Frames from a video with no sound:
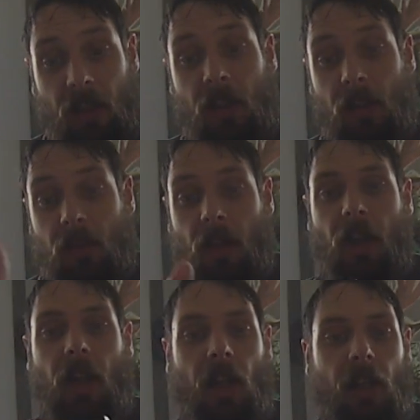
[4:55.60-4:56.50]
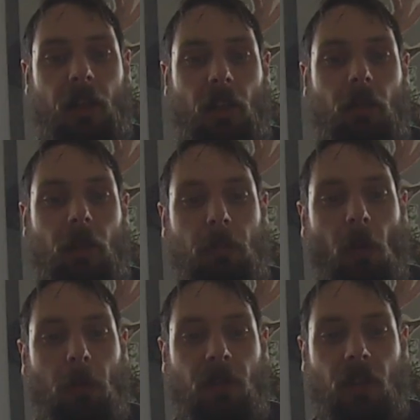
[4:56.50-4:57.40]
and then let it go, and it pops
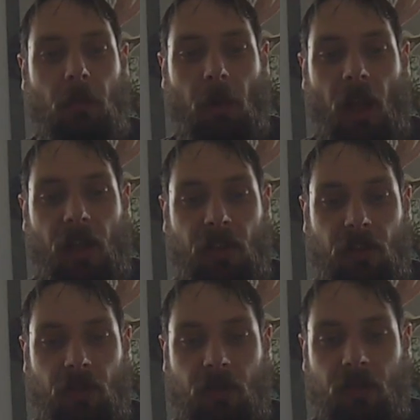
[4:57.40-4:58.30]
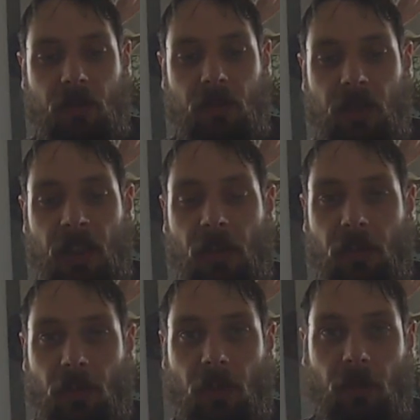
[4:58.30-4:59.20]
into place either side
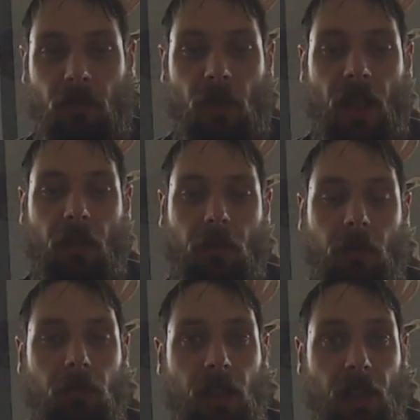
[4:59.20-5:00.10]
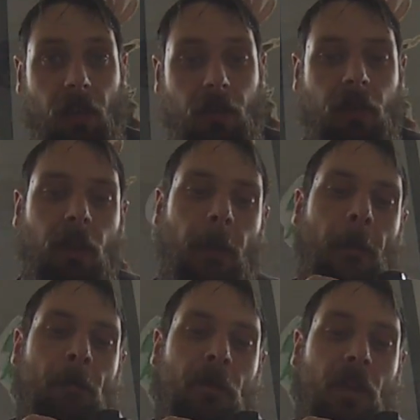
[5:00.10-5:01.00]
of there on the rear.
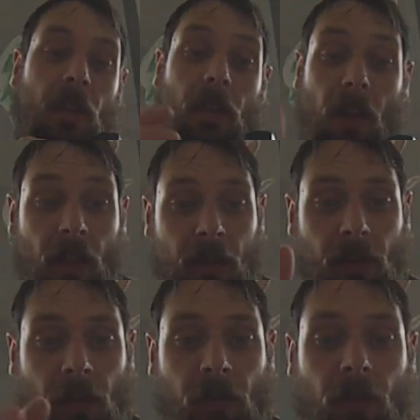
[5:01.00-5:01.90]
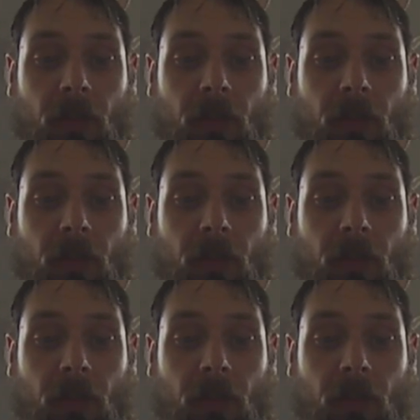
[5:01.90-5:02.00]
And it does go